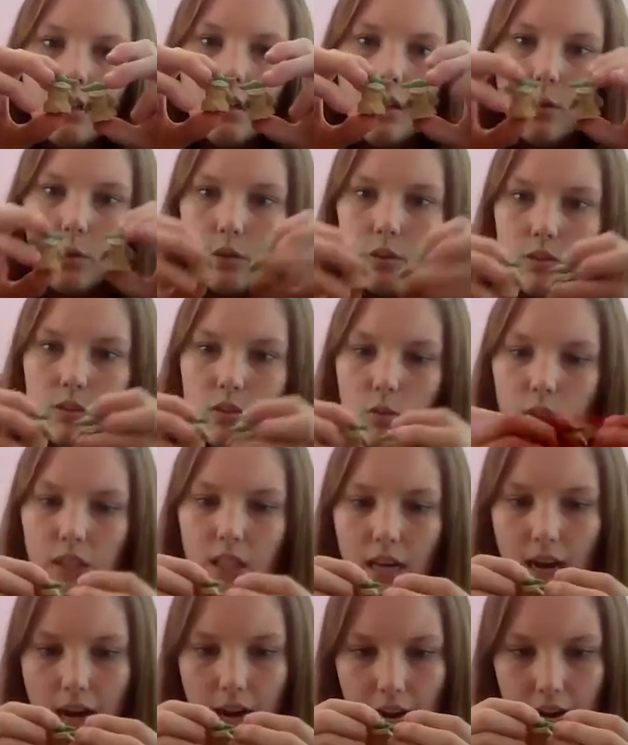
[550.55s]
Oh, so with
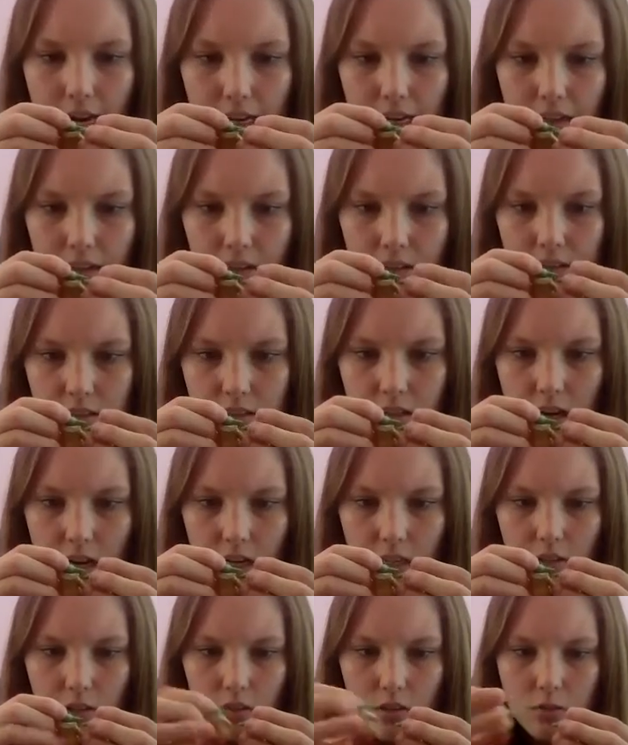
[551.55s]
the eyes,
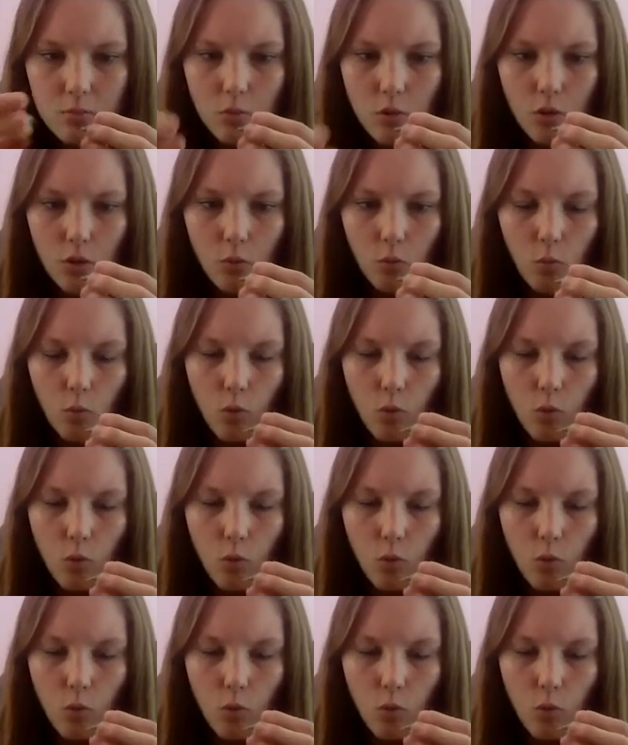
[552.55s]
I noticed more